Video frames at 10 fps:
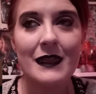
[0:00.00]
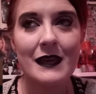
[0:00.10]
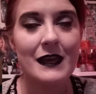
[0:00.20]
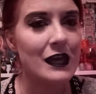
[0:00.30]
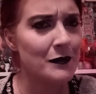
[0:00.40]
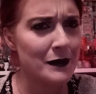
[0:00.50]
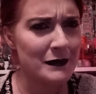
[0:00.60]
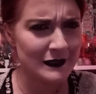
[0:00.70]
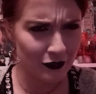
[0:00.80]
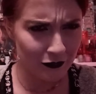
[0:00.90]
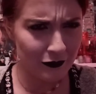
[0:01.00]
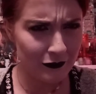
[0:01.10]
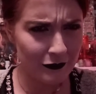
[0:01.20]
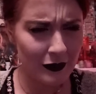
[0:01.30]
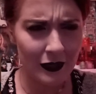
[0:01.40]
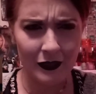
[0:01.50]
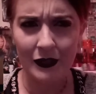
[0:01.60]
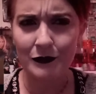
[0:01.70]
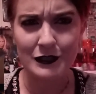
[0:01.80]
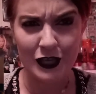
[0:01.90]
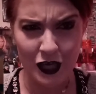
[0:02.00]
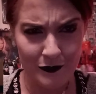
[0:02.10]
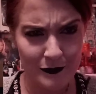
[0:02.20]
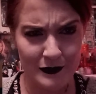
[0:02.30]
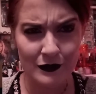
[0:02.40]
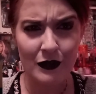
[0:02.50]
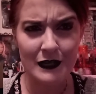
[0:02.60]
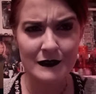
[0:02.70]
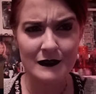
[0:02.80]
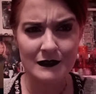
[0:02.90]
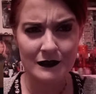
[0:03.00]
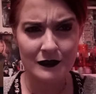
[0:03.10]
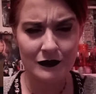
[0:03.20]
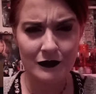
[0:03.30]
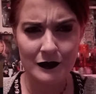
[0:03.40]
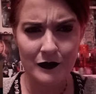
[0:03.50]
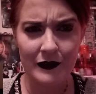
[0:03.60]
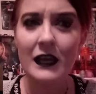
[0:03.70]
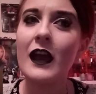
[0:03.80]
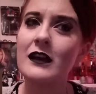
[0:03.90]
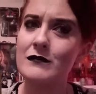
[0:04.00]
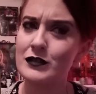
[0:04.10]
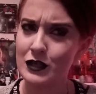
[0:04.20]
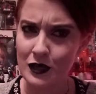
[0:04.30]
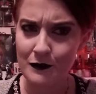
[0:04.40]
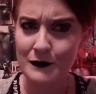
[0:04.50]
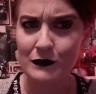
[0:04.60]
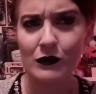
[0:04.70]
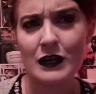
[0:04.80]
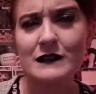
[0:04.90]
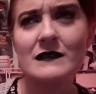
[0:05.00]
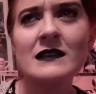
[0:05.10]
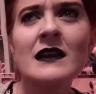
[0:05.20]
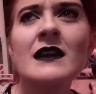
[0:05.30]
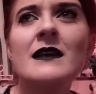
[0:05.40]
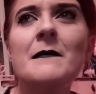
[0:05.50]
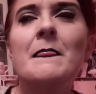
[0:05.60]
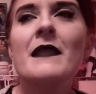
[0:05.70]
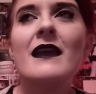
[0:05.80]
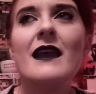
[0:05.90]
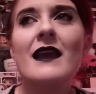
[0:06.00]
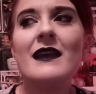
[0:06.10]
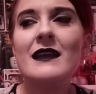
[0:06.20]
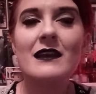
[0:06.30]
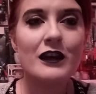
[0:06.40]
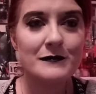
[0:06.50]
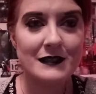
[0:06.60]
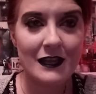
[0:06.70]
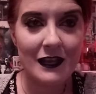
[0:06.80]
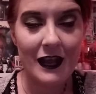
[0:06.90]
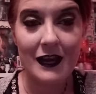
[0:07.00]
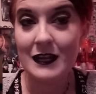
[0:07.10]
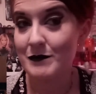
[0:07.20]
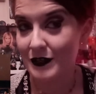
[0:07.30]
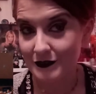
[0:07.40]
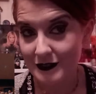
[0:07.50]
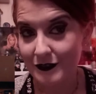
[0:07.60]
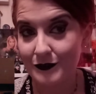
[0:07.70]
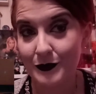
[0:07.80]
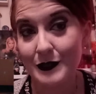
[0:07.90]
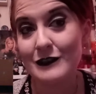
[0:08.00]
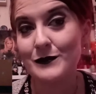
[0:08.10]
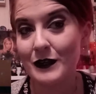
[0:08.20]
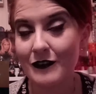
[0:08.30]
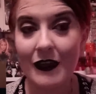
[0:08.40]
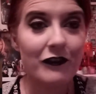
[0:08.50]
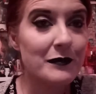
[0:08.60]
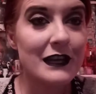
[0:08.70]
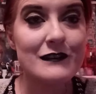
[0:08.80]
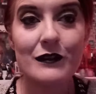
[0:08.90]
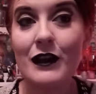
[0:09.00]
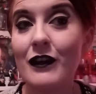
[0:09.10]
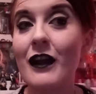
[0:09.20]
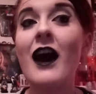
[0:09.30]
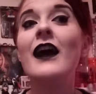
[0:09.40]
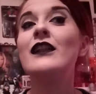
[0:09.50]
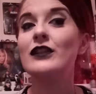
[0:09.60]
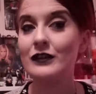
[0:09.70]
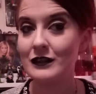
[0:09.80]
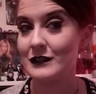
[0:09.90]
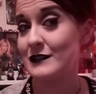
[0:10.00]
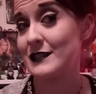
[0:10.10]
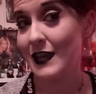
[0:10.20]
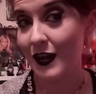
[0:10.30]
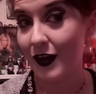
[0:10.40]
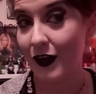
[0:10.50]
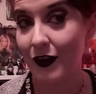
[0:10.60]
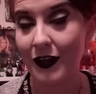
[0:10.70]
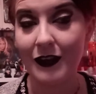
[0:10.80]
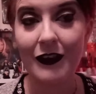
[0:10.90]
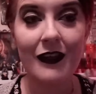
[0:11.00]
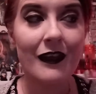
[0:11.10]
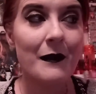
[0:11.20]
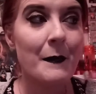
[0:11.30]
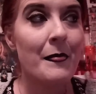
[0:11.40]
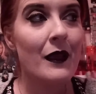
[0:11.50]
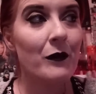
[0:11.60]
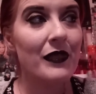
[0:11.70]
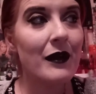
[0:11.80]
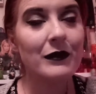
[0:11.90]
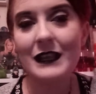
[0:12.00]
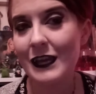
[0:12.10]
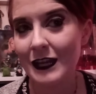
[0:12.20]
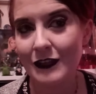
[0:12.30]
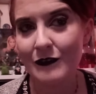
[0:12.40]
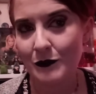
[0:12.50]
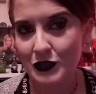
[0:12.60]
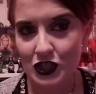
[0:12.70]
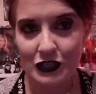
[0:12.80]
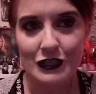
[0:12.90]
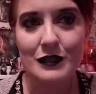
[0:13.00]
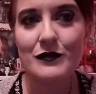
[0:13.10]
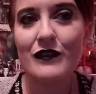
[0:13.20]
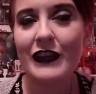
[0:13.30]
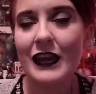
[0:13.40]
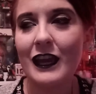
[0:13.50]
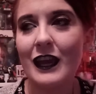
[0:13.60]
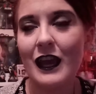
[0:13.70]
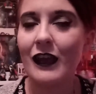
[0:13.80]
the Cuban Missile, I think it was the Cuban Missile Crisis during the movie? Yeah, it was the Cuban Missile Crisis. And he comes in and he melts it for what it's worth. Everybody's already on high alert and scared, and without really getting so much into the movie